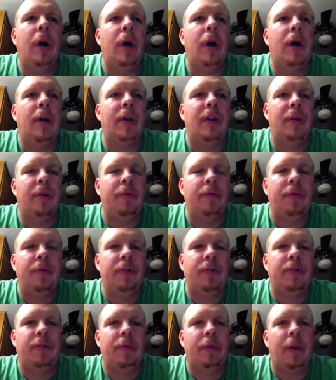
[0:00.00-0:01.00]
that was
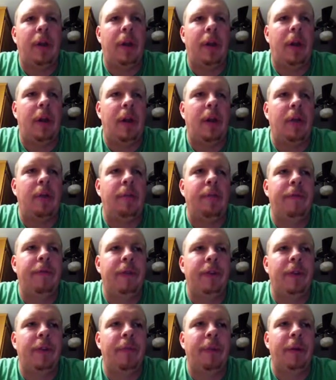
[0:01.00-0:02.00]
just so that I could
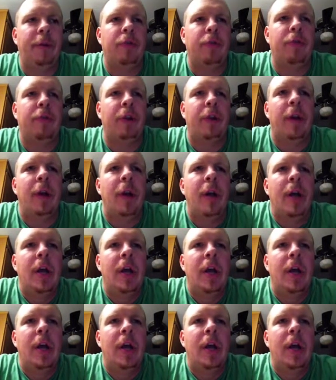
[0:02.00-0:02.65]
fit these pictures in.